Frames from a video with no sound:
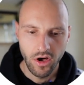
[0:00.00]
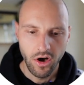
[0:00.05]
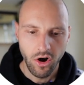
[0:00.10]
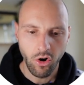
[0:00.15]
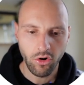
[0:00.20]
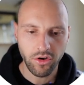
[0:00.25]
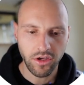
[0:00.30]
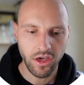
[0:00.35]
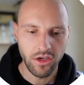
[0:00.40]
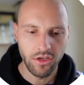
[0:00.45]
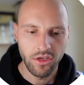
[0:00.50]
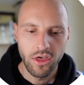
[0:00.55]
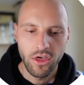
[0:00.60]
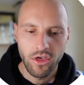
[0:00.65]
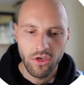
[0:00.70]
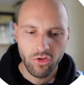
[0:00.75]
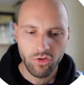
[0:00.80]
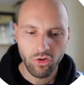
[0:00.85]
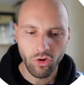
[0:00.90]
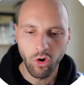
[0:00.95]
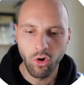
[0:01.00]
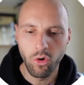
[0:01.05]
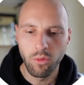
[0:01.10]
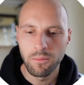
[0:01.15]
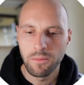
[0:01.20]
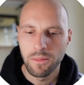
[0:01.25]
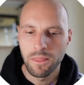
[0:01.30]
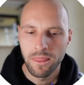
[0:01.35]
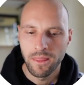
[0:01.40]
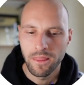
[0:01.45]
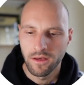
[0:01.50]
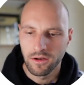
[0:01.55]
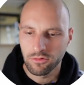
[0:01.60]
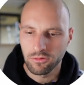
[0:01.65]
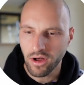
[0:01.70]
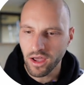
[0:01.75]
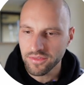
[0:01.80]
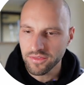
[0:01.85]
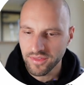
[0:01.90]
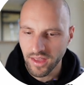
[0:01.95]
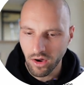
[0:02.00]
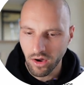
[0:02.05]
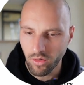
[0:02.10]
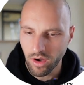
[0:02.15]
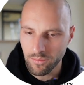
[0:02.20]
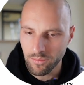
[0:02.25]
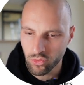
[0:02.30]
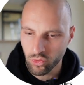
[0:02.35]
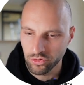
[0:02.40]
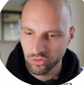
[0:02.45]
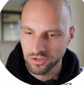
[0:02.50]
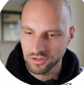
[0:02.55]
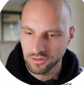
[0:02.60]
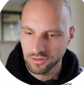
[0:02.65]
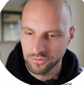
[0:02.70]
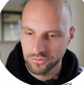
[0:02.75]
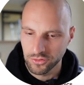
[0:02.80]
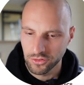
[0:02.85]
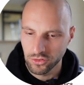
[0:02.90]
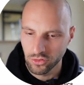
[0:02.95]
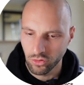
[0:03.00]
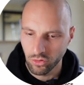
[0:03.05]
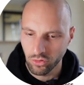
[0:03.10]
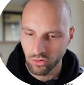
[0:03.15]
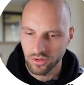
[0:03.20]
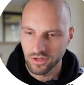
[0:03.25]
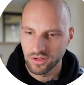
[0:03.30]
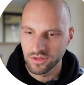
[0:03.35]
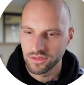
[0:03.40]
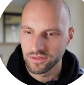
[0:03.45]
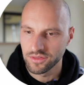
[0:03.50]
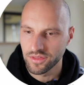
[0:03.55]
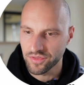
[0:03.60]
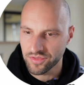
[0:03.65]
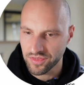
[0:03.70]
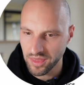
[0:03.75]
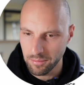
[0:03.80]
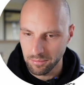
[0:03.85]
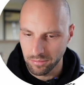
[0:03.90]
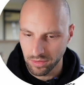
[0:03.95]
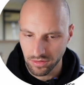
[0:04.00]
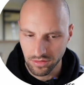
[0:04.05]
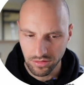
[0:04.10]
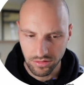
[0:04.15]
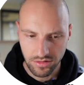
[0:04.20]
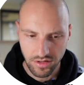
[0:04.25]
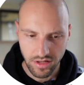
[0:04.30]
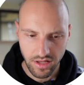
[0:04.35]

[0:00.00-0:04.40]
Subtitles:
Okay, so right now I'm shooting the video in December,